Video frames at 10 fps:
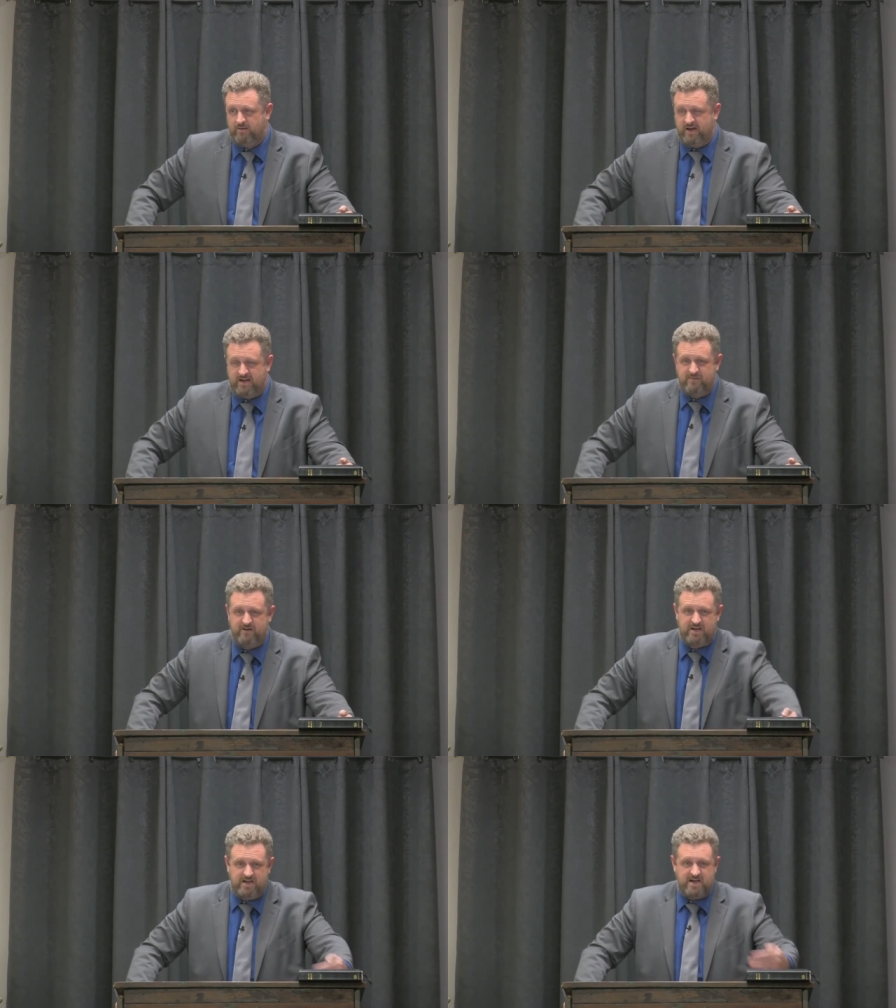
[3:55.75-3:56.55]
that
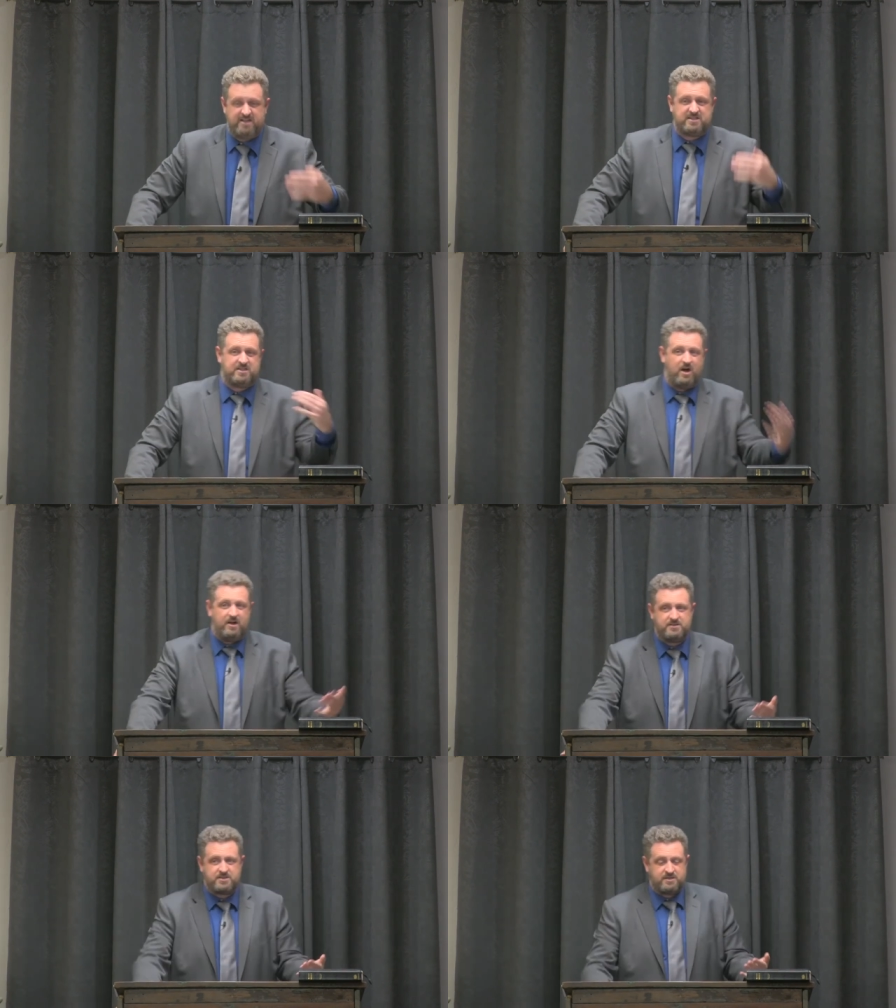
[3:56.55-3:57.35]
even he and his
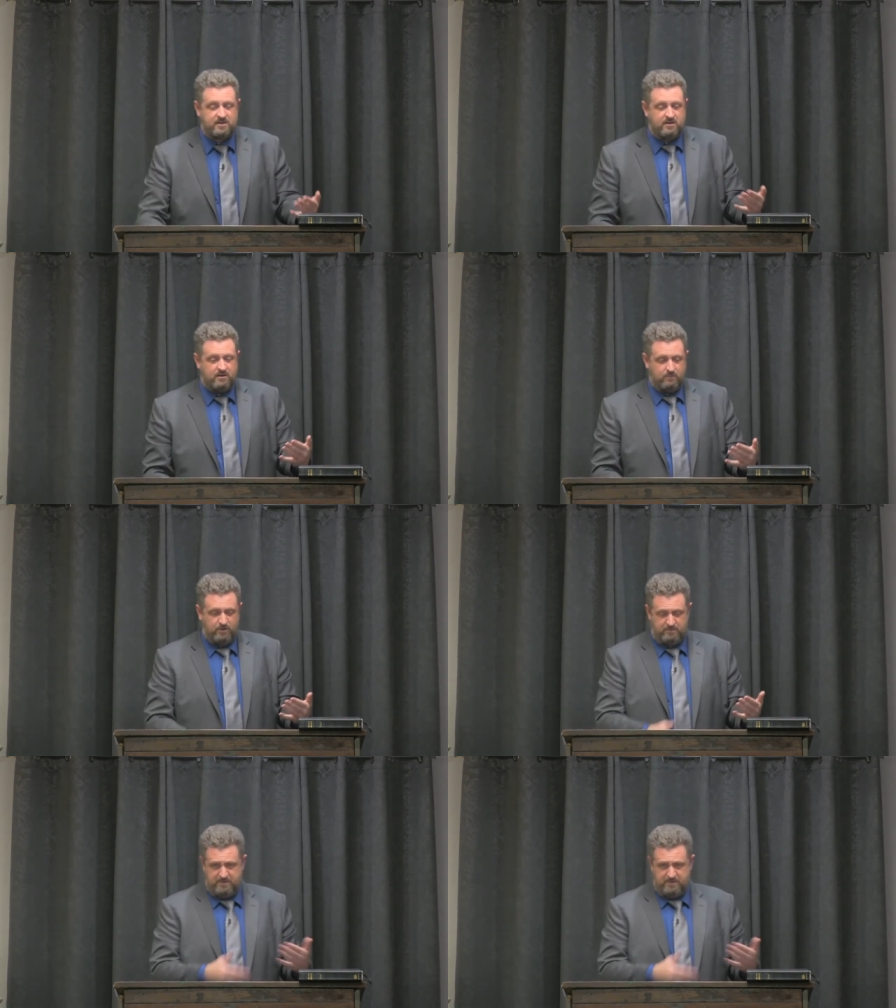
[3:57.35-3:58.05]
sons would